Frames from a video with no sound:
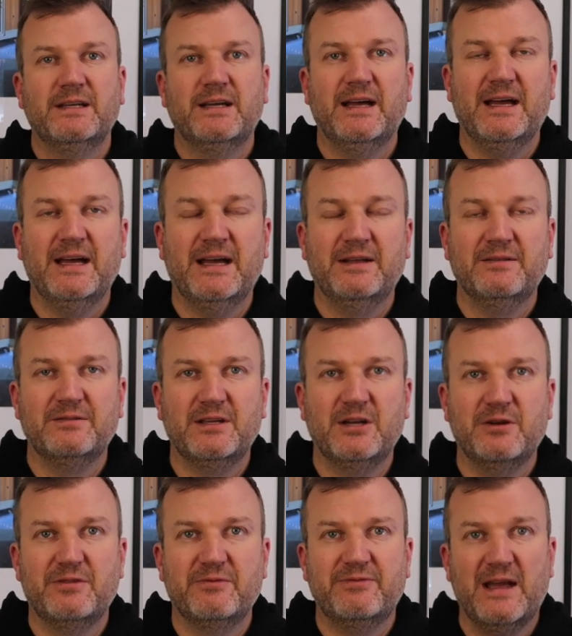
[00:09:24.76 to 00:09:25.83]

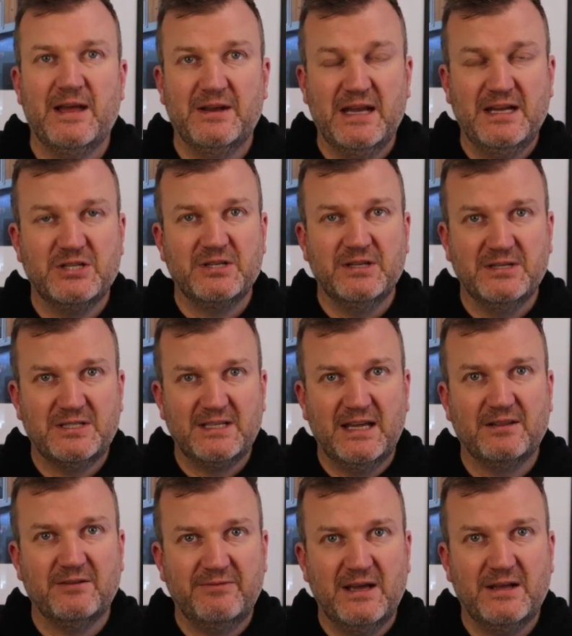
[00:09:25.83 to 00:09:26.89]
the foundation and to
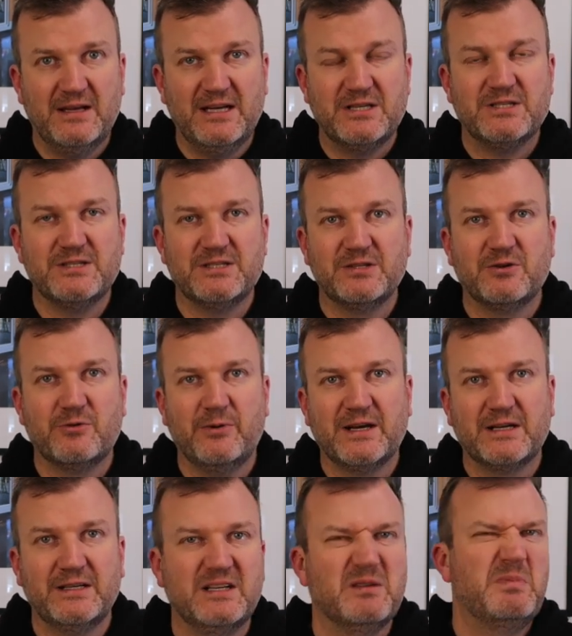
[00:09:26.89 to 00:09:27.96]
get the foundations in
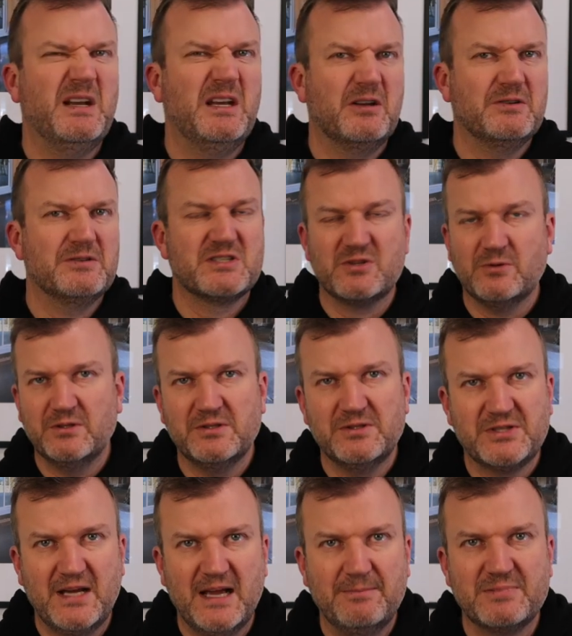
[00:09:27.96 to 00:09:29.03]
correctly, depending on soil
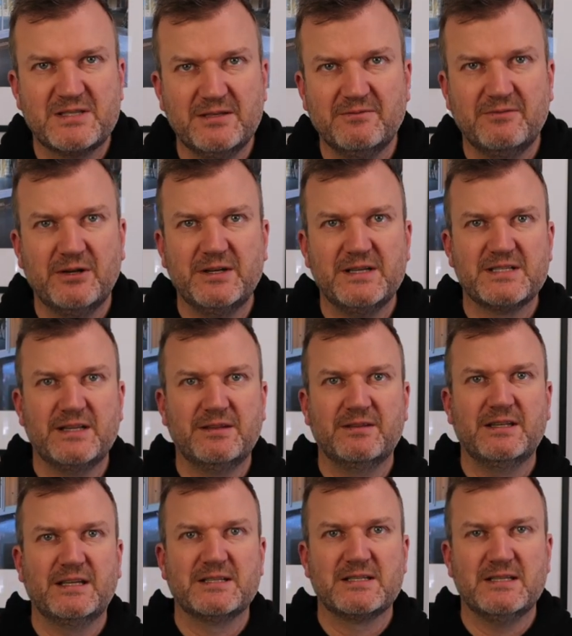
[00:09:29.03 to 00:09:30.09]
types and various other
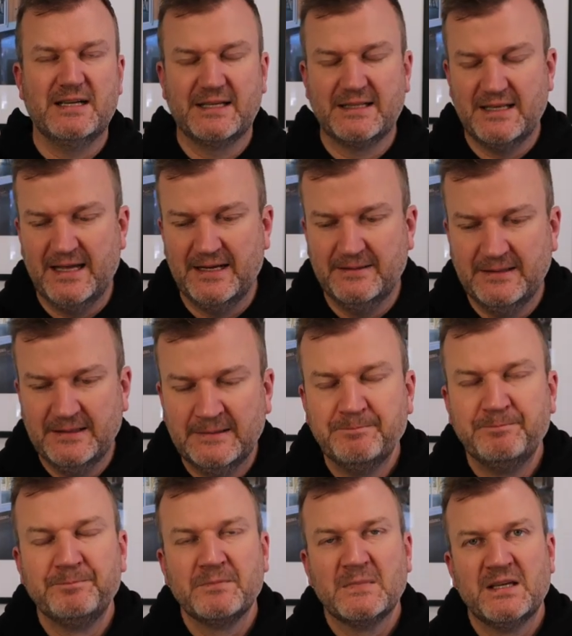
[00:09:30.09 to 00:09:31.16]
things like that.
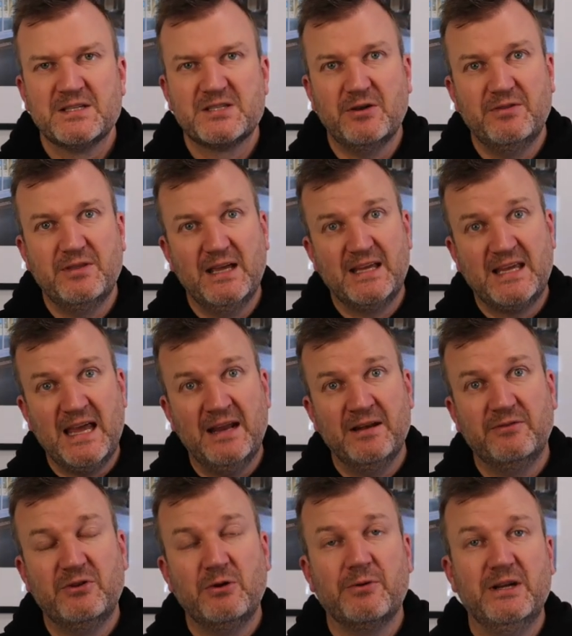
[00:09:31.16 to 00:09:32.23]
So again,
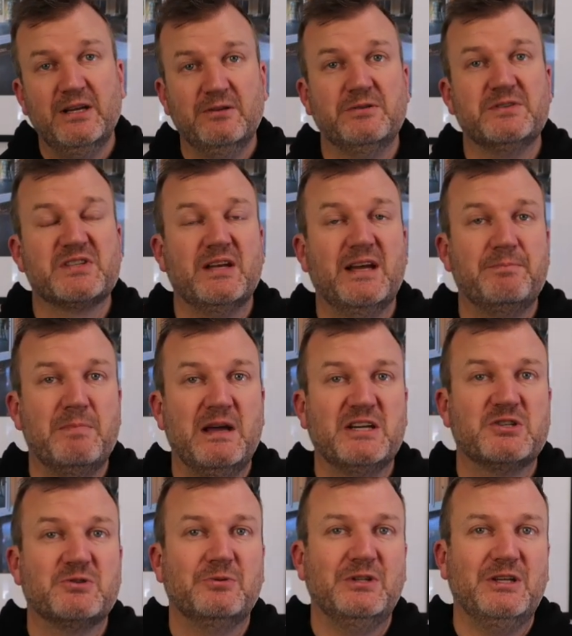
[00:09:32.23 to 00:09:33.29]
if you're on a hillside, make
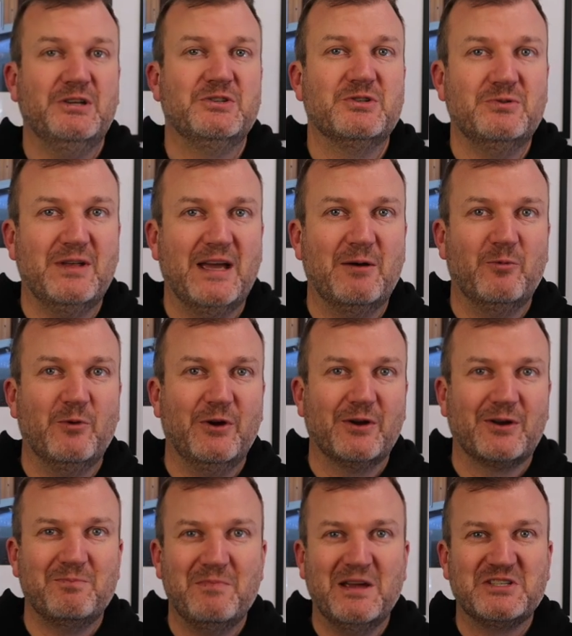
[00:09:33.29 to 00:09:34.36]
sure that you do that
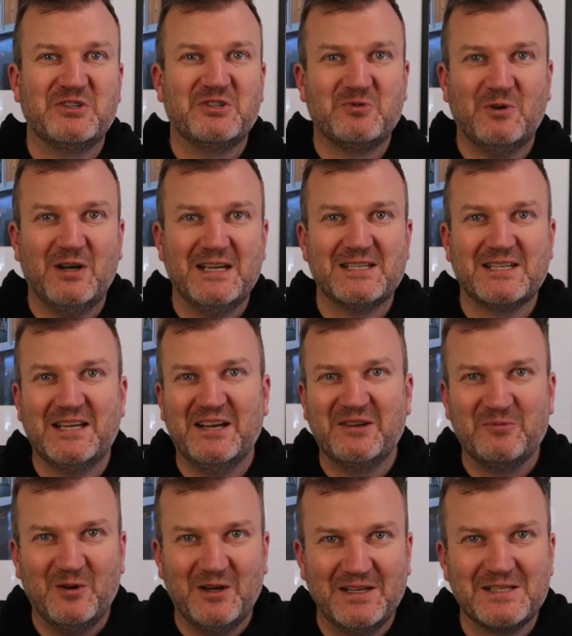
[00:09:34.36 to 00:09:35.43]
work, measure twice,
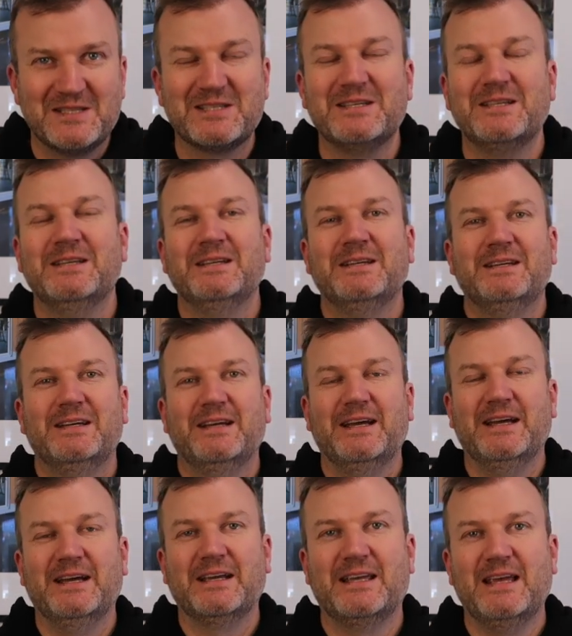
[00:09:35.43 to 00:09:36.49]
cut once,
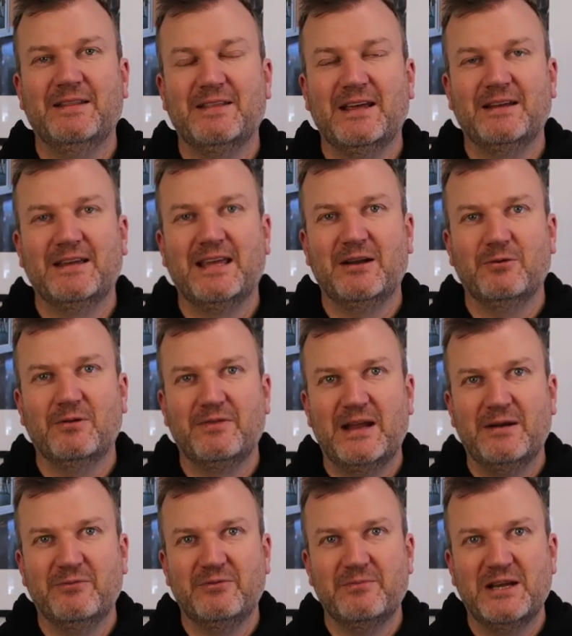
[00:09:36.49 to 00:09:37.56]
get all of
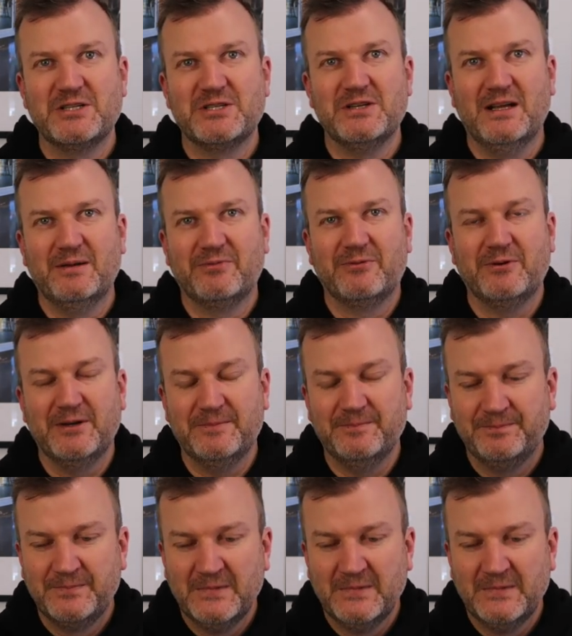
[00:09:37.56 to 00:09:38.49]
that information up front.